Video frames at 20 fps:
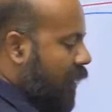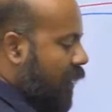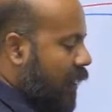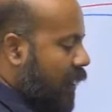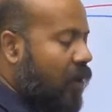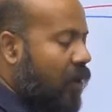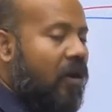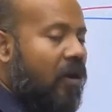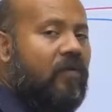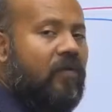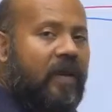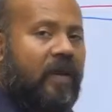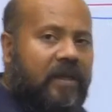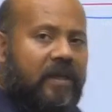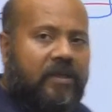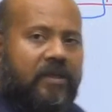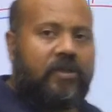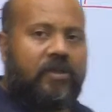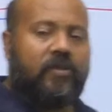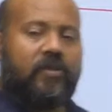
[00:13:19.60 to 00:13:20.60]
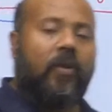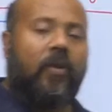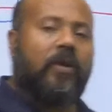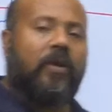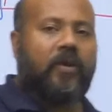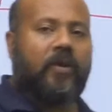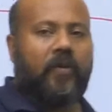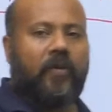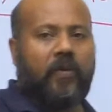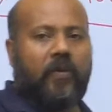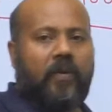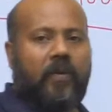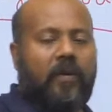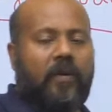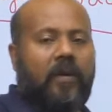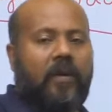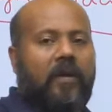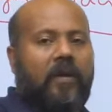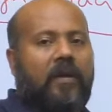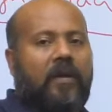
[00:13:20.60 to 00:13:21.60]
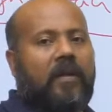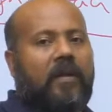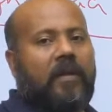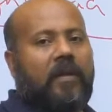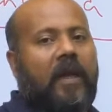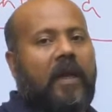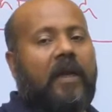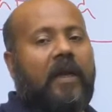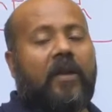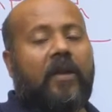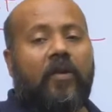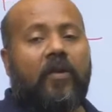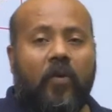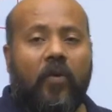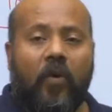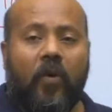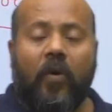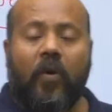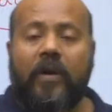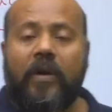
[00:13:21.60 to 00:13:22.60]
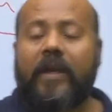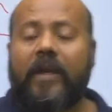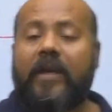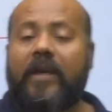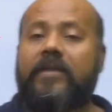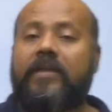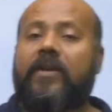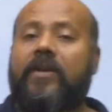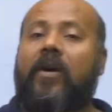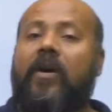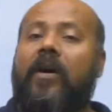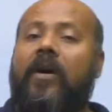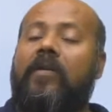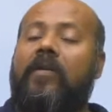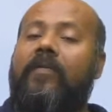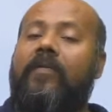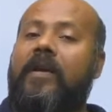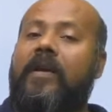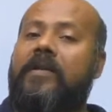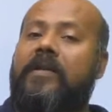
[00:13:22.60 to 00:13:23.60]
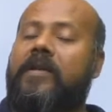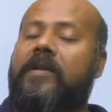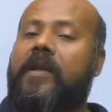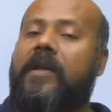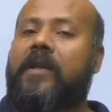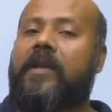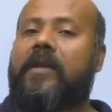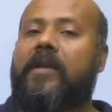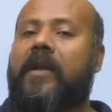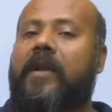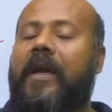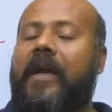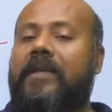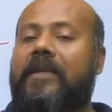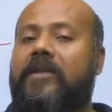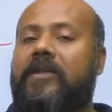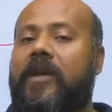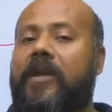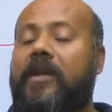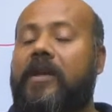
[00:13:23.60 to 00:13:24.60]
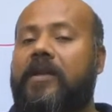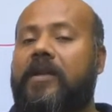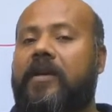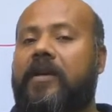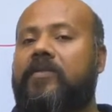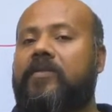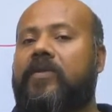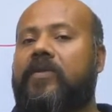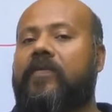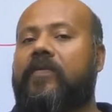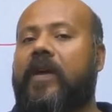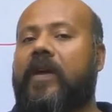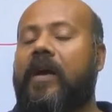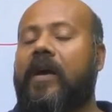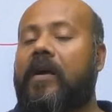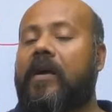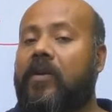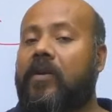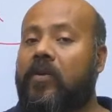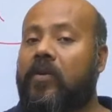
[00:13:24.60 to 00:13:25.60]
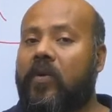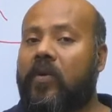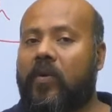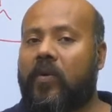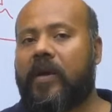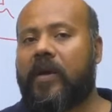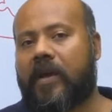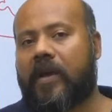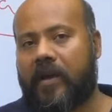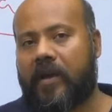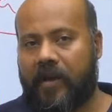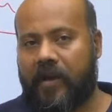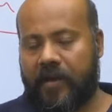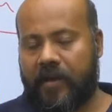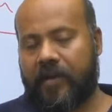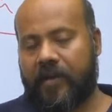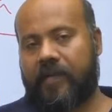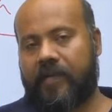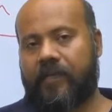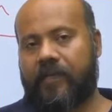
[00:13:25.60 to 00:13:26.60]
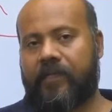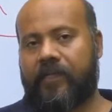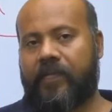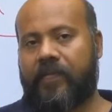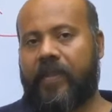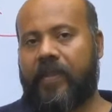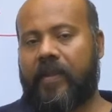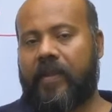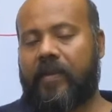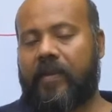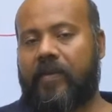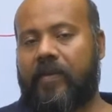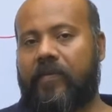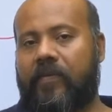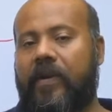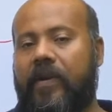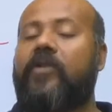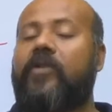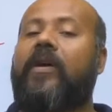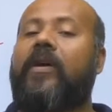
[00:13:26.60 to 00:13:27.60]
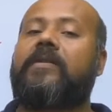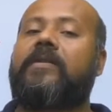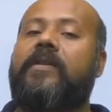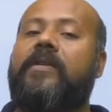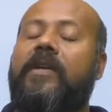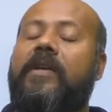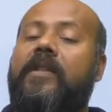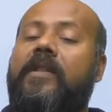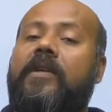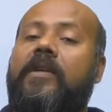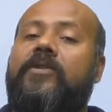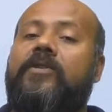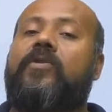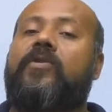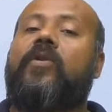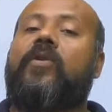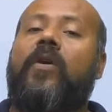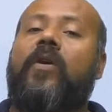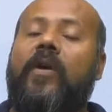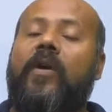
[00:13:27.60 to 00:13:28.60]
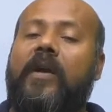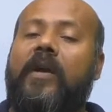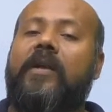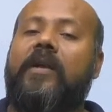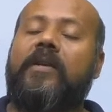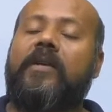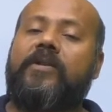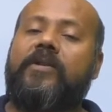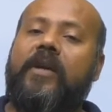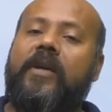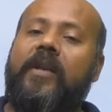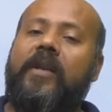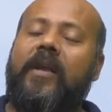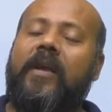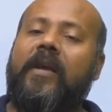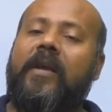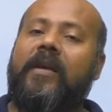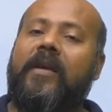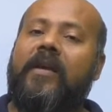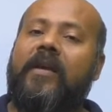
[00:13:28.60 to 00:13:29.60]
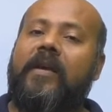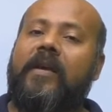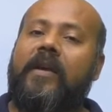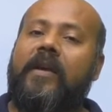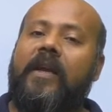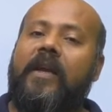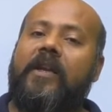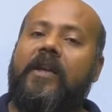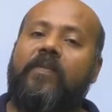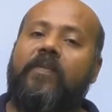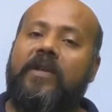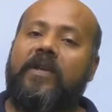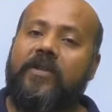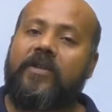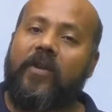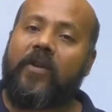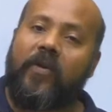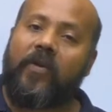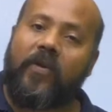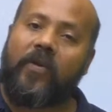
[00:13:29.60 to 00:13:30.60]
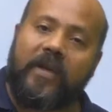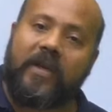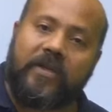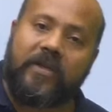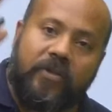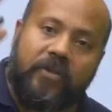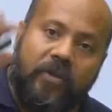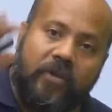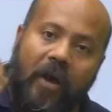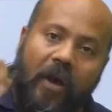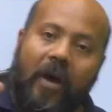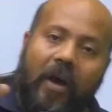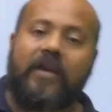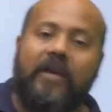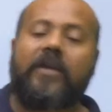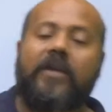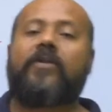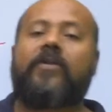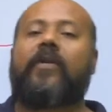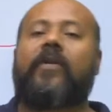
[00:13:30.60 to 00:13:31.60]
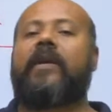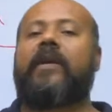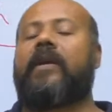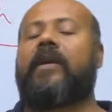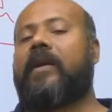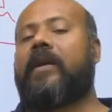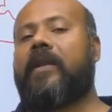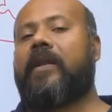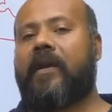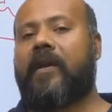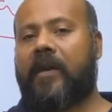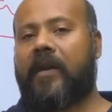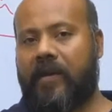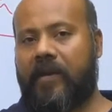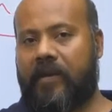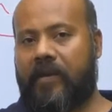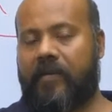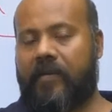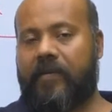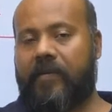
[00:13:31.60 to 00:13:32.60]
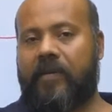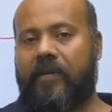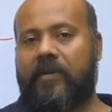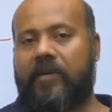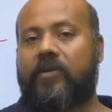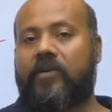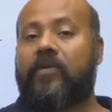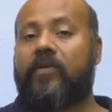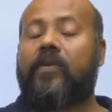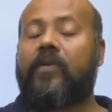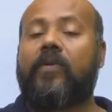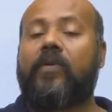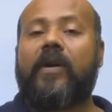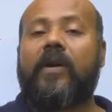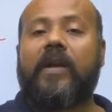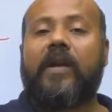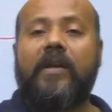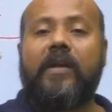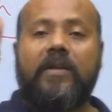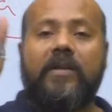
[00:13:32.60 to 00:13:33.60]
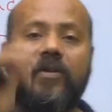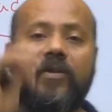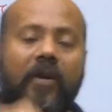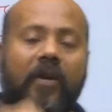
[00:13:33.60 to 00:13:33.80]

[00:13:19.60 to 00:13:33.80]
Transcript: i always told you that load is always characterized in terms of the load current when you are saying there is no load condition it means load is not drawing any current so no current is